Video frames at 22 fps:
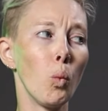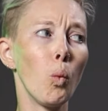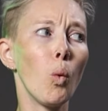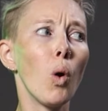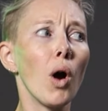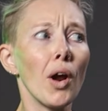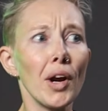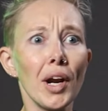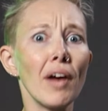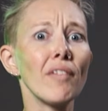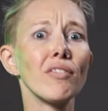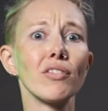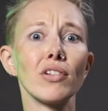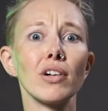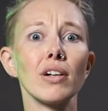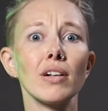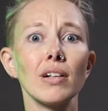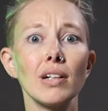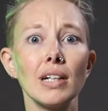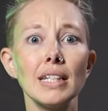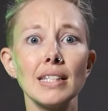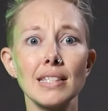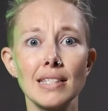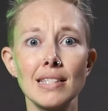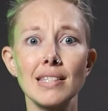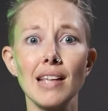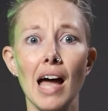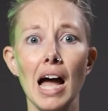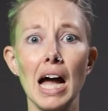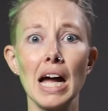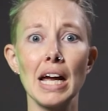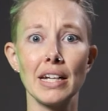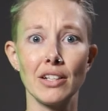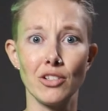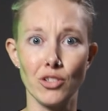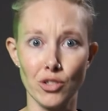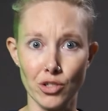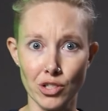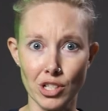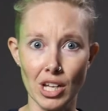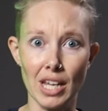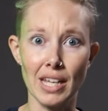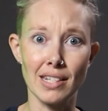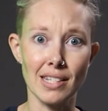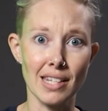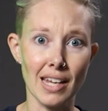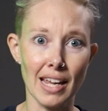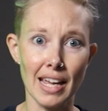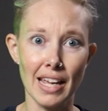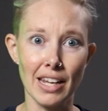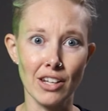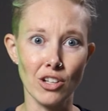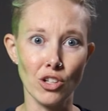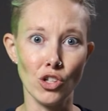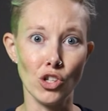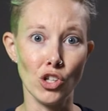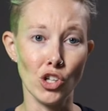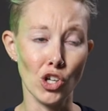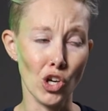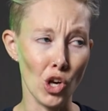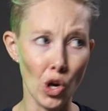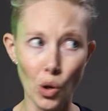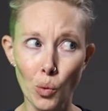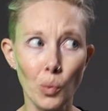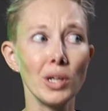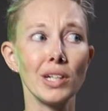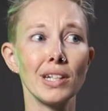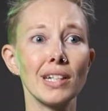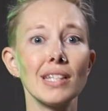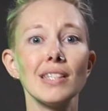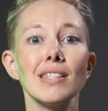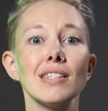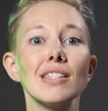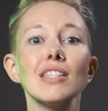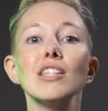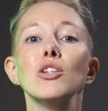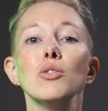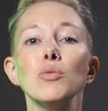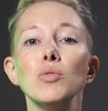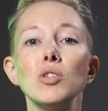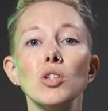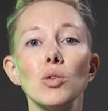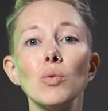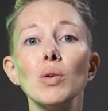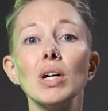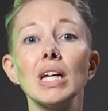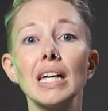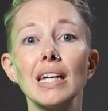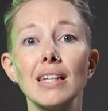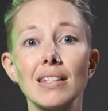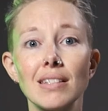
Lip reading: whatever inside your tent and no one can see you doing